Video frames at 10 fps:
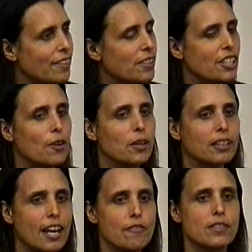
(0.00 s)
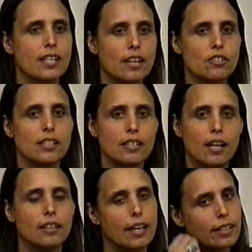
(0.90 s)
You know, and you know what? Life is
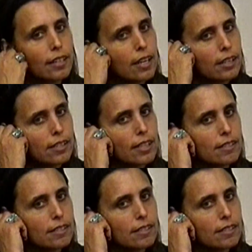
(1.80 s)
actually not like that.